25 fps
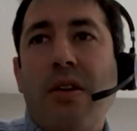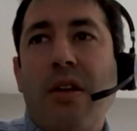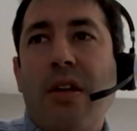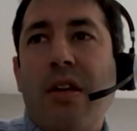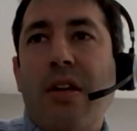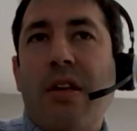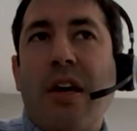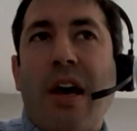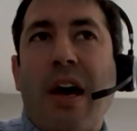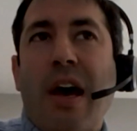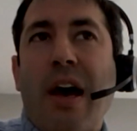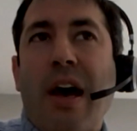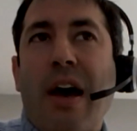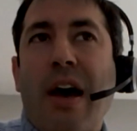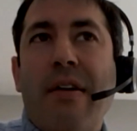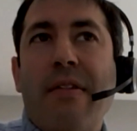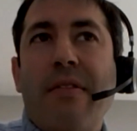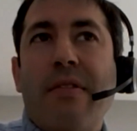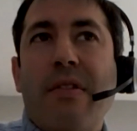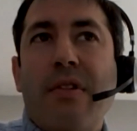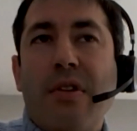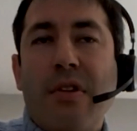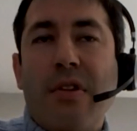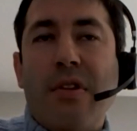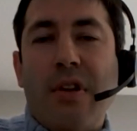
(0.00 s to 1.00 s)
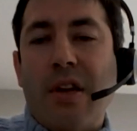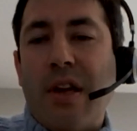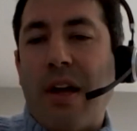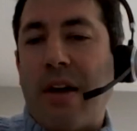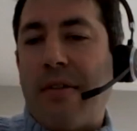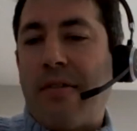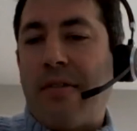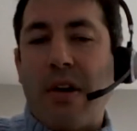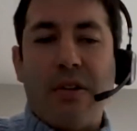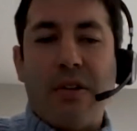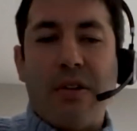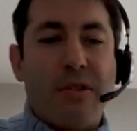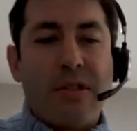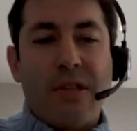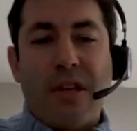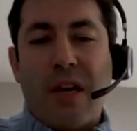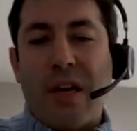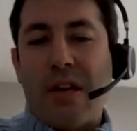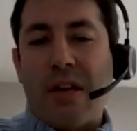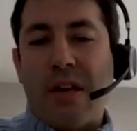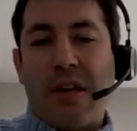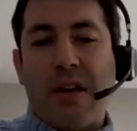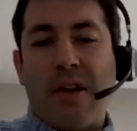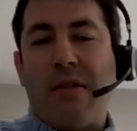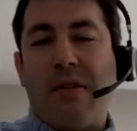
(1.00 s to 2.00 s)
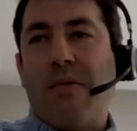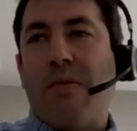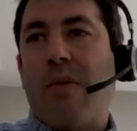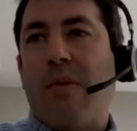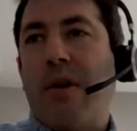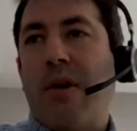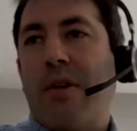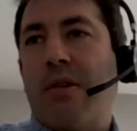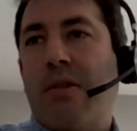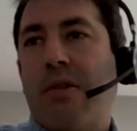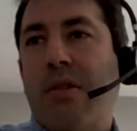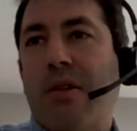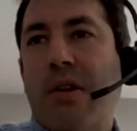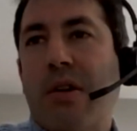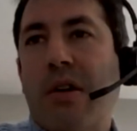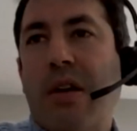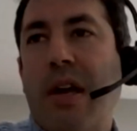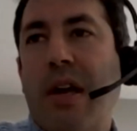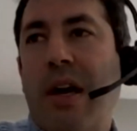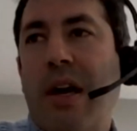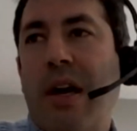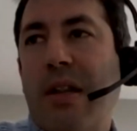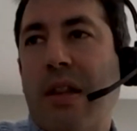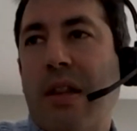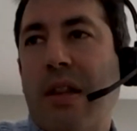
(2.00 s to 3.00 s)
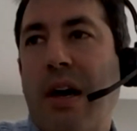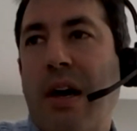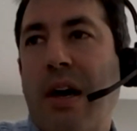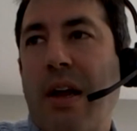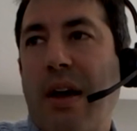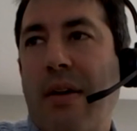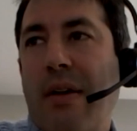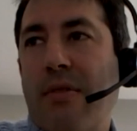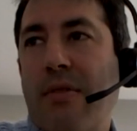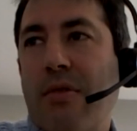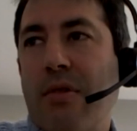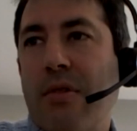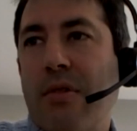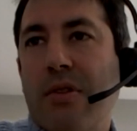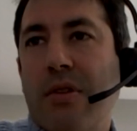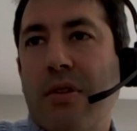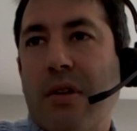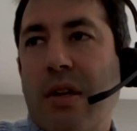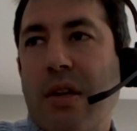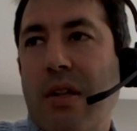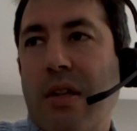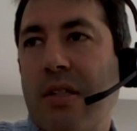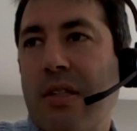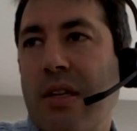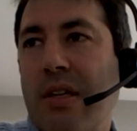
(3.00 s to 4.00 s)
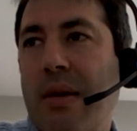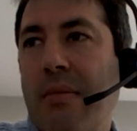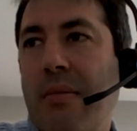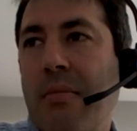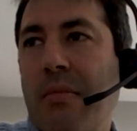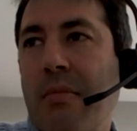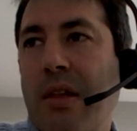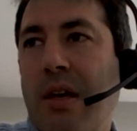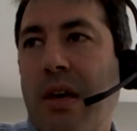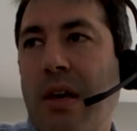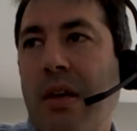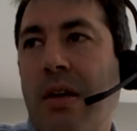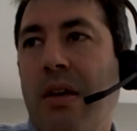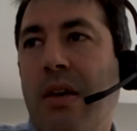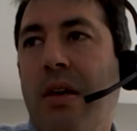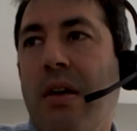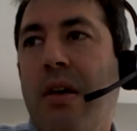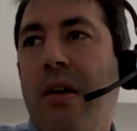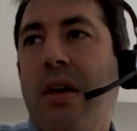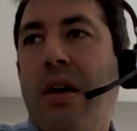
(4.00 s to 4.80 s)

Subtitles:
need to have understanding of what you're looking at, that everyone's looking at the same thing,